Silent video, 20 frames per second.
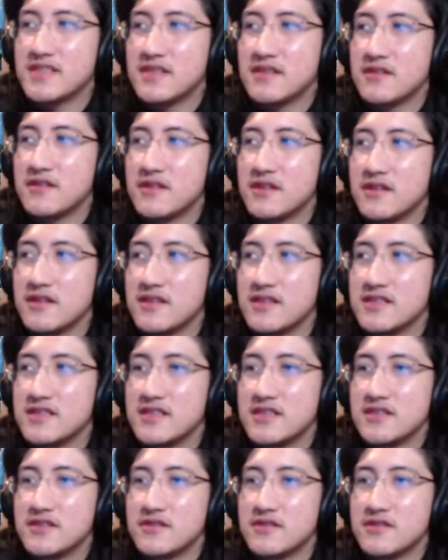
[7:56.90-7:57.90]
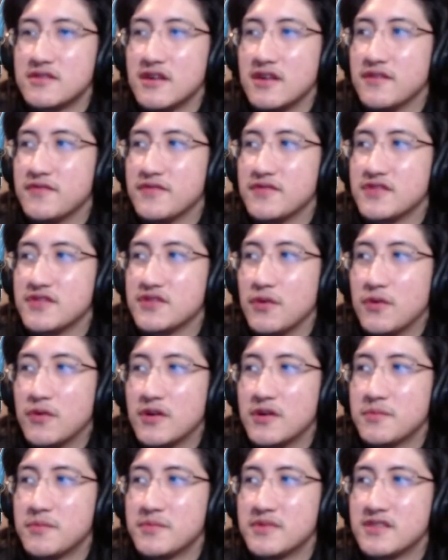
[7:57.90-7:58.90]
or the sigil of
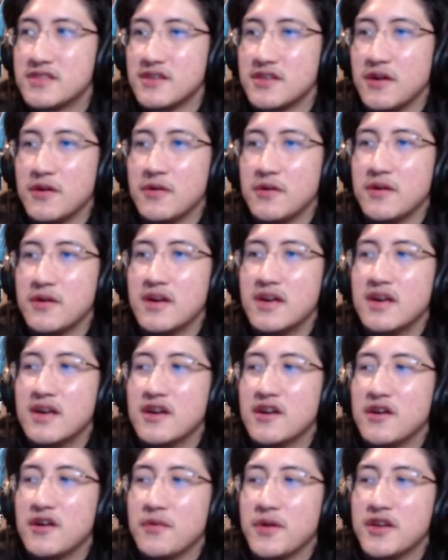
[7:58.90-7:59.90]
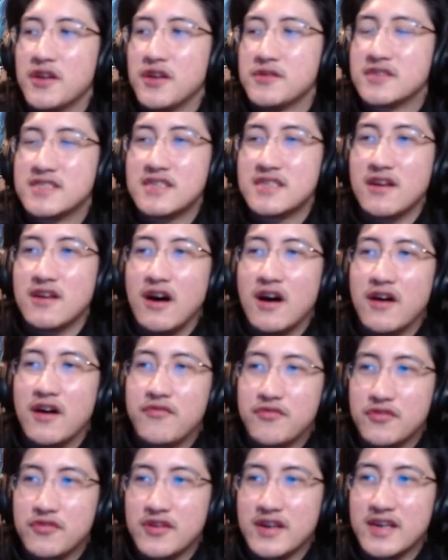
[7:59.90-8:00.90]
storm. So when you see
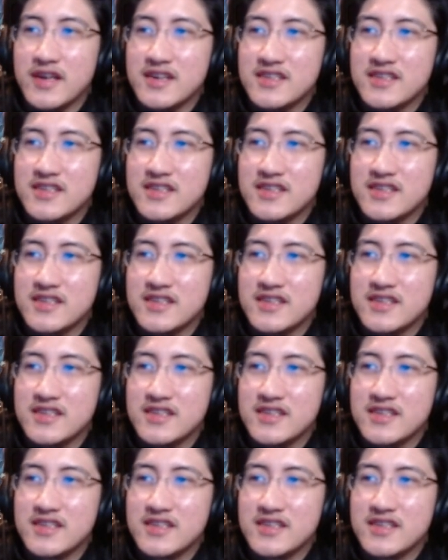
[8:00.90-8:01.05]
offering,